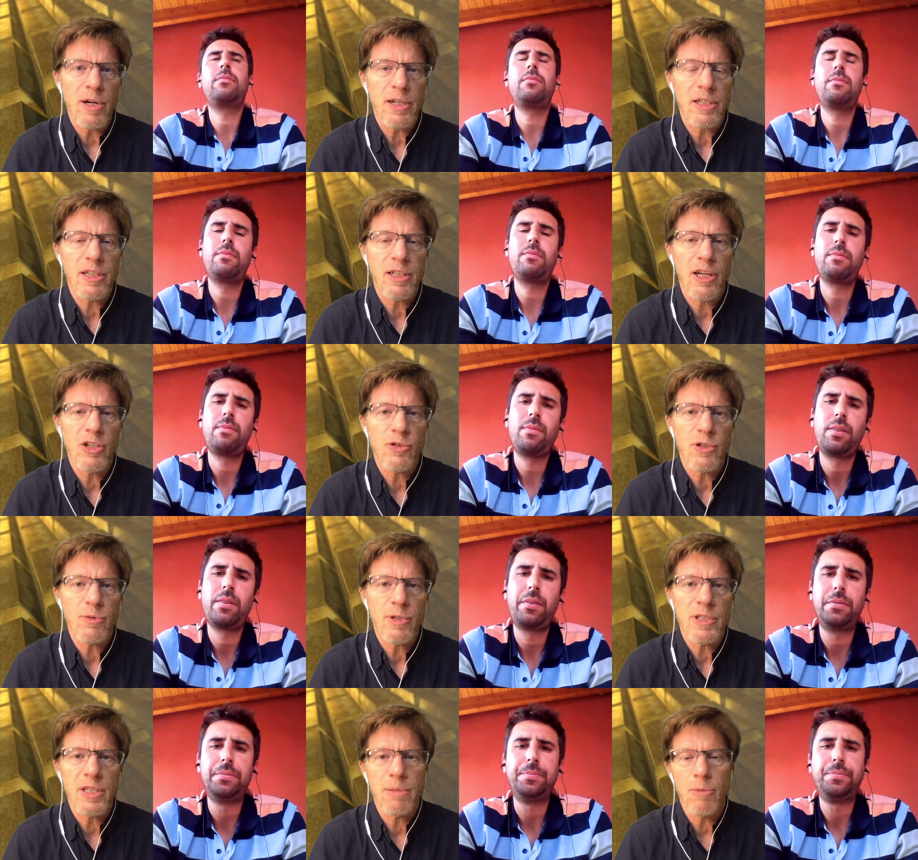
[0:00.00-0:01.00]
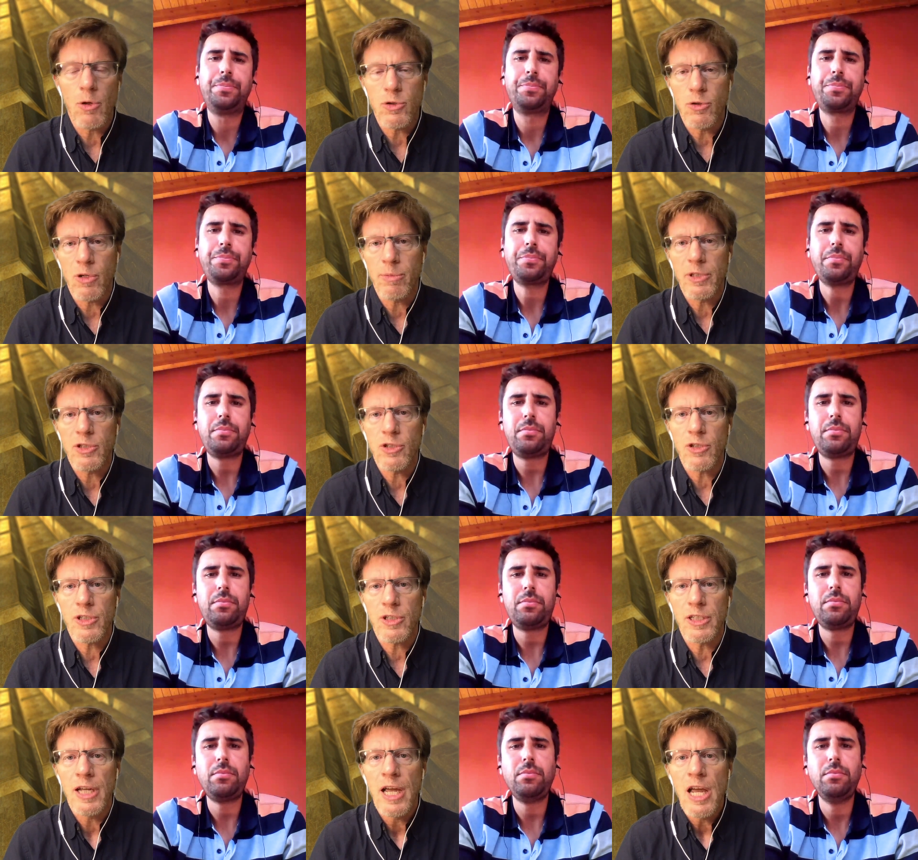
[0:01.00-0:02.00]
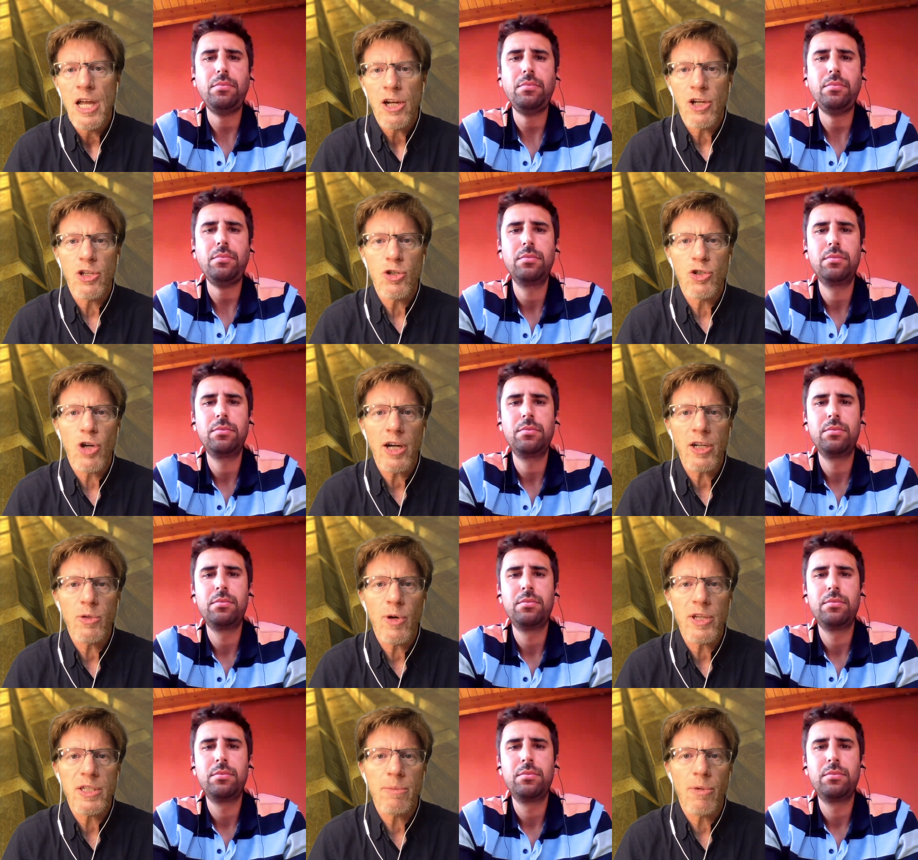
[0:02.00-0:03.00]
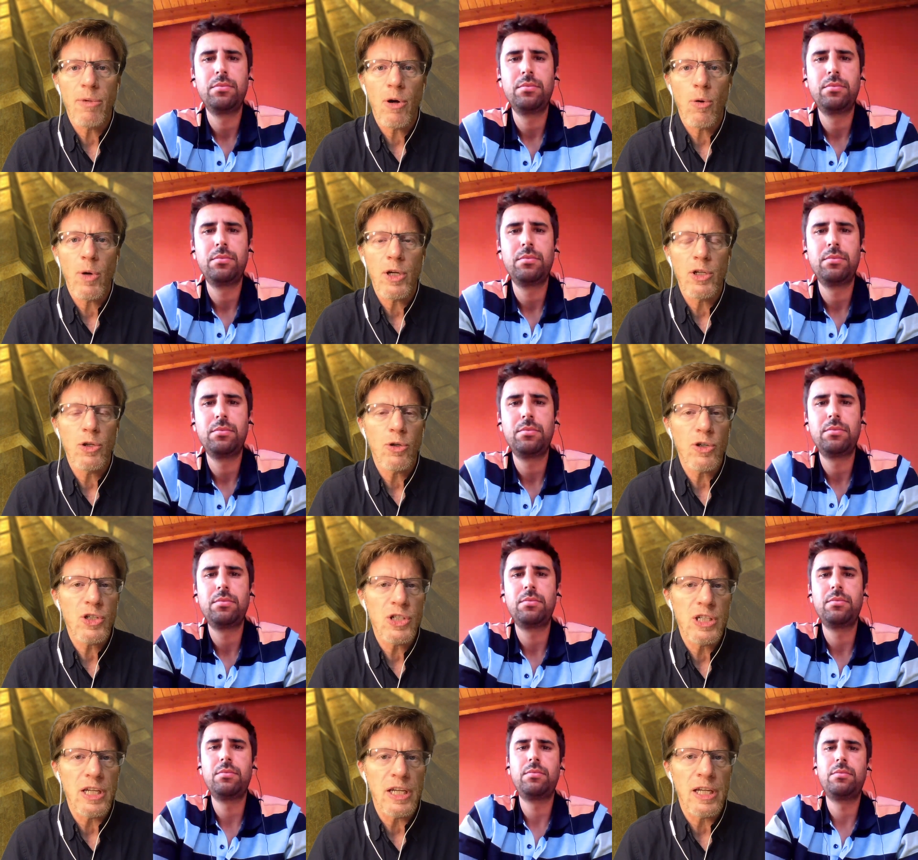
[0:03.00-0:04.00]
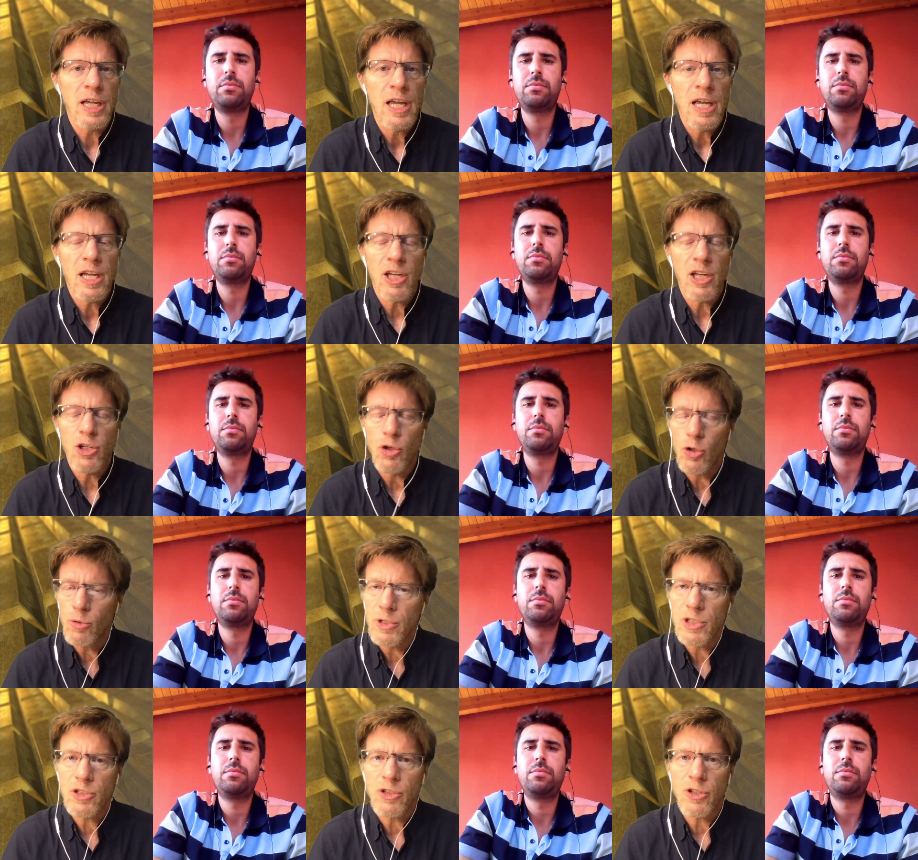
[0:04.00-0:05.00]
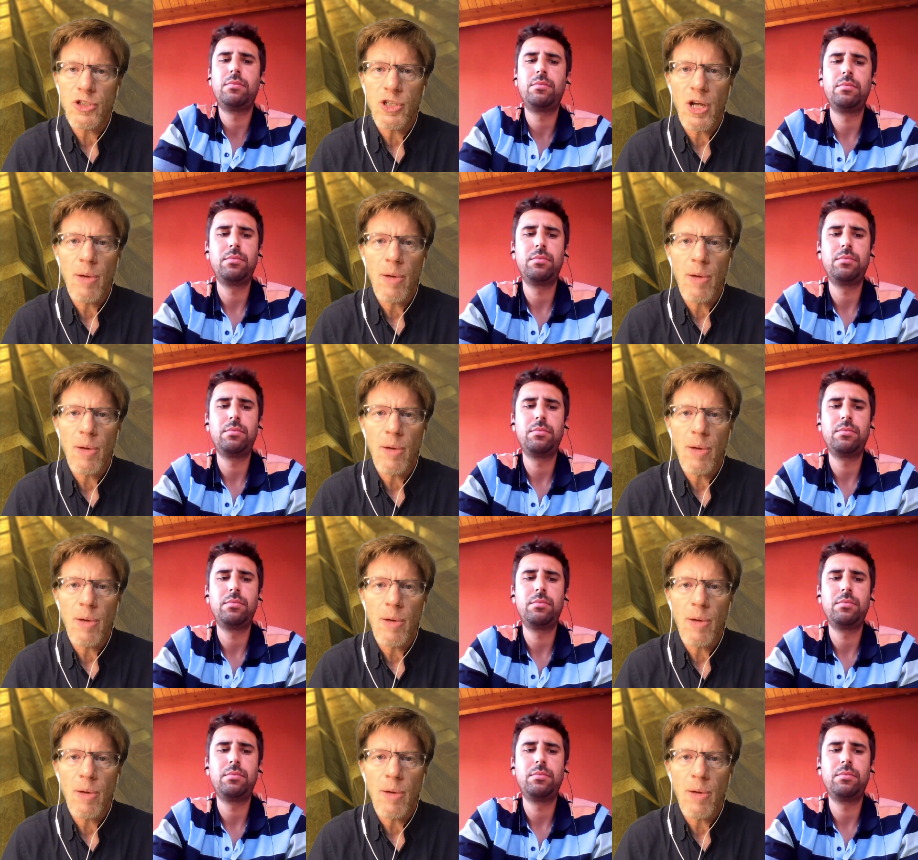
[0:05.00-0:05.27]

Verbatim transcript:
Speaker 1: market countries recently, most notably Turkey. Could you talk to us about what you're seeing in your research